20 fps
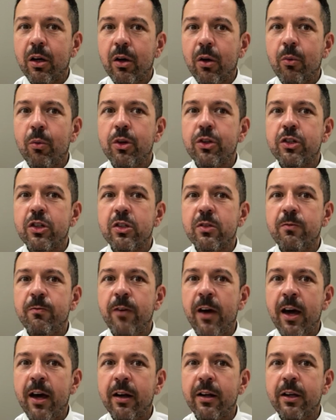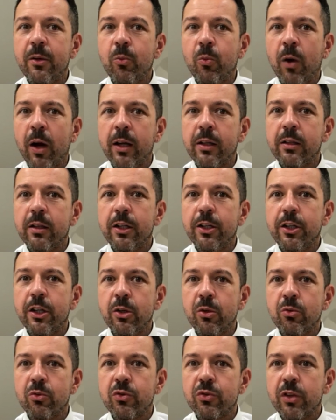which is very widely
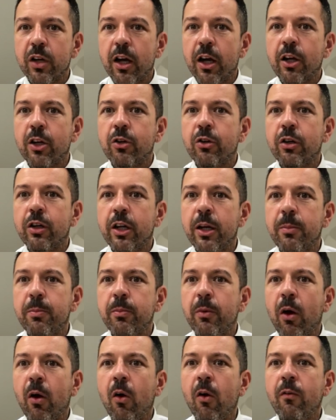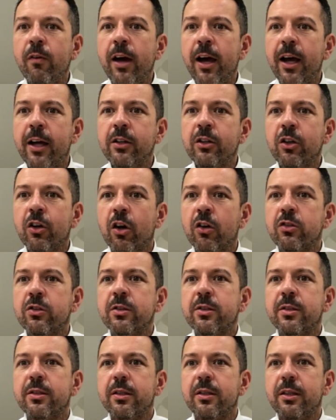used and could keep overhead
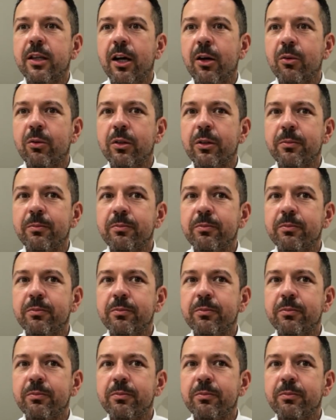costs down.